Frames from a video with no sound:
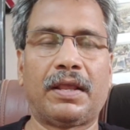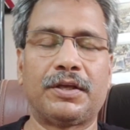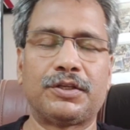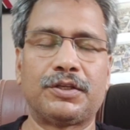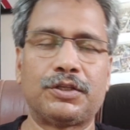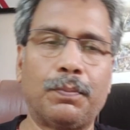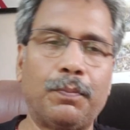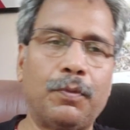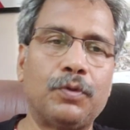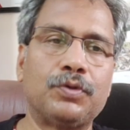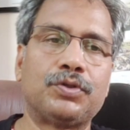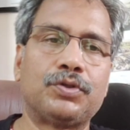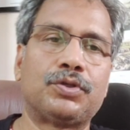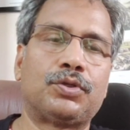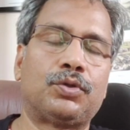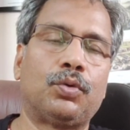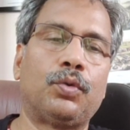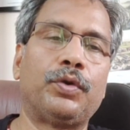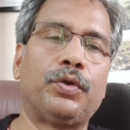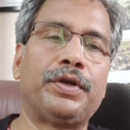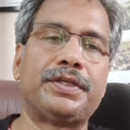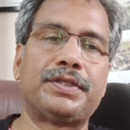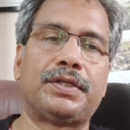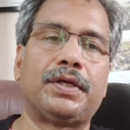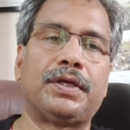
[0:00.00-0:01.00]
Suppose
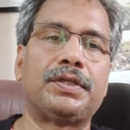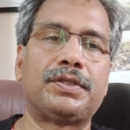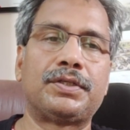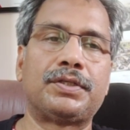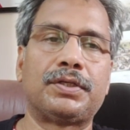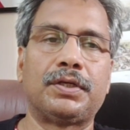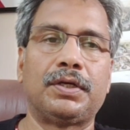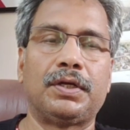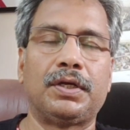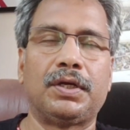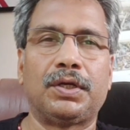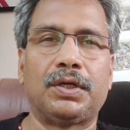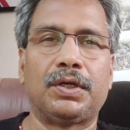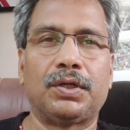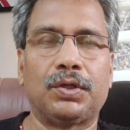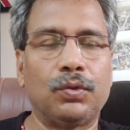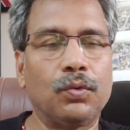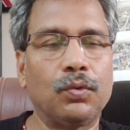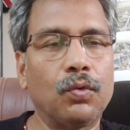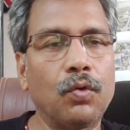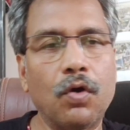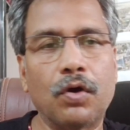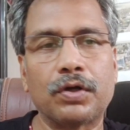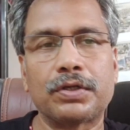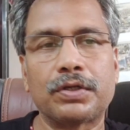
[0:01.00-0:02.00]
through research
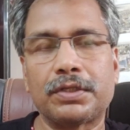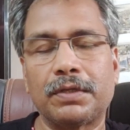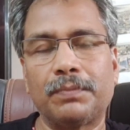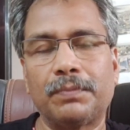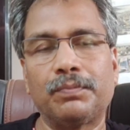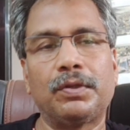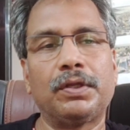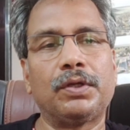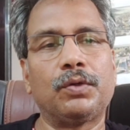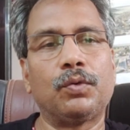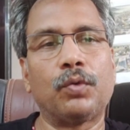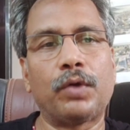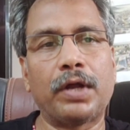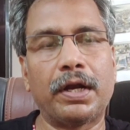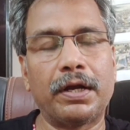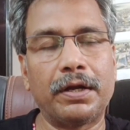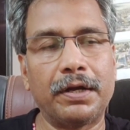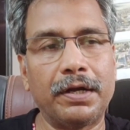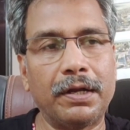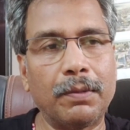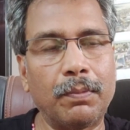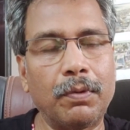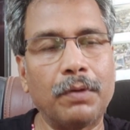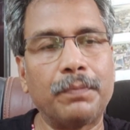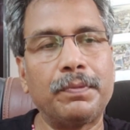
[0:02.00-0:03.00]
you got something, you
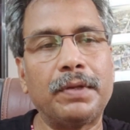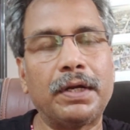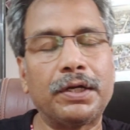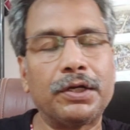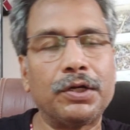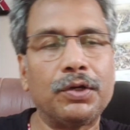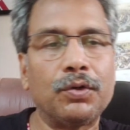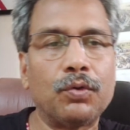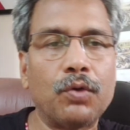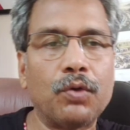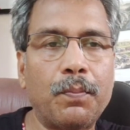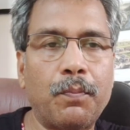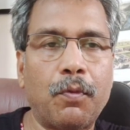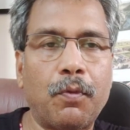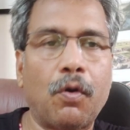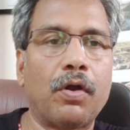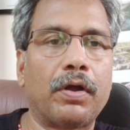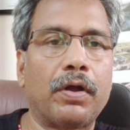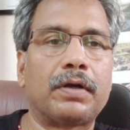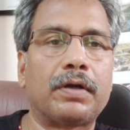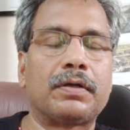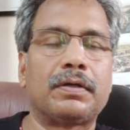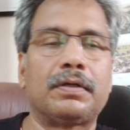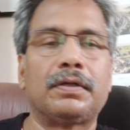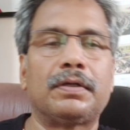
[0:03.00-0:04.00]
can develop that into a
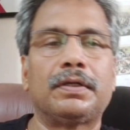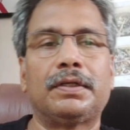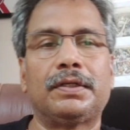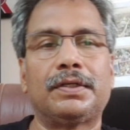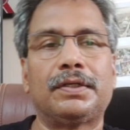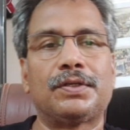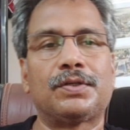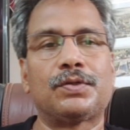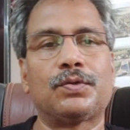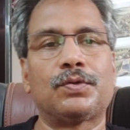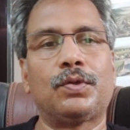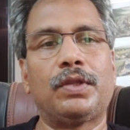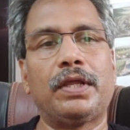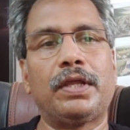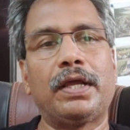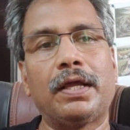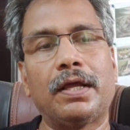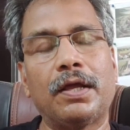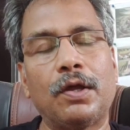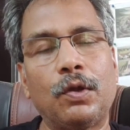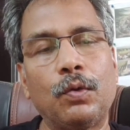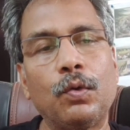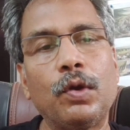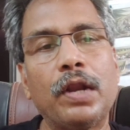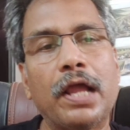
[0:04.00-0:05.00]
product. So,
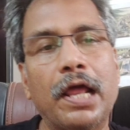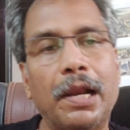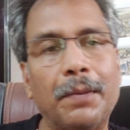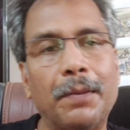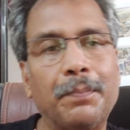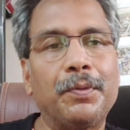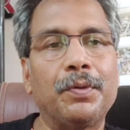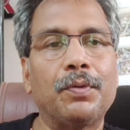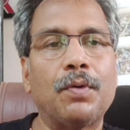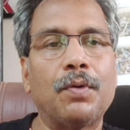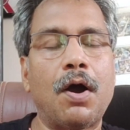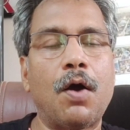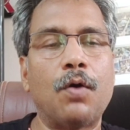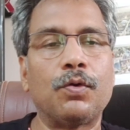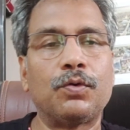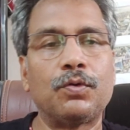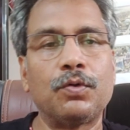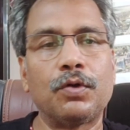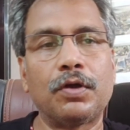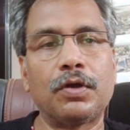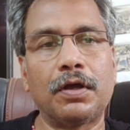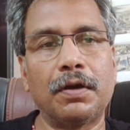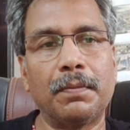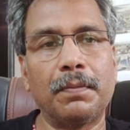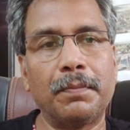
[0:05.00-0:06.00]
they will help you how
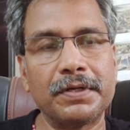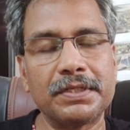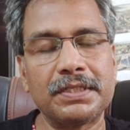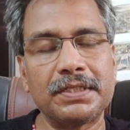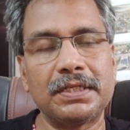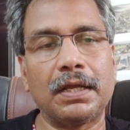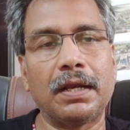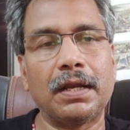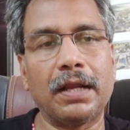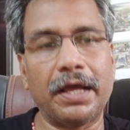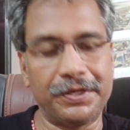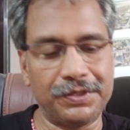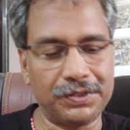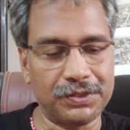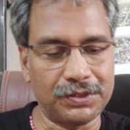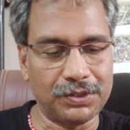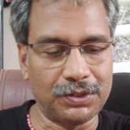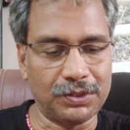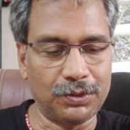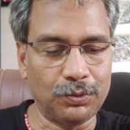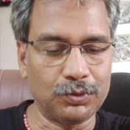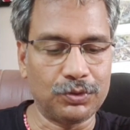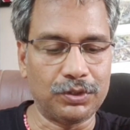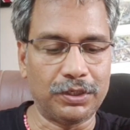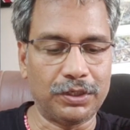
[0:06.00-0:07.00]
to
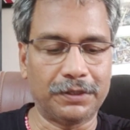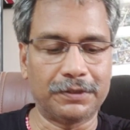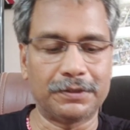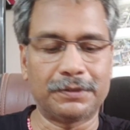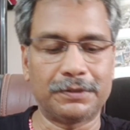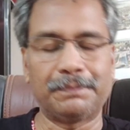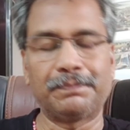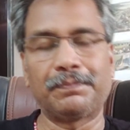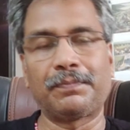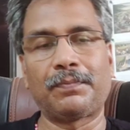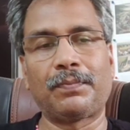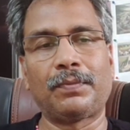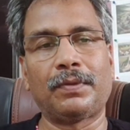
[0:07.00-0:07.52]
commercialize those things.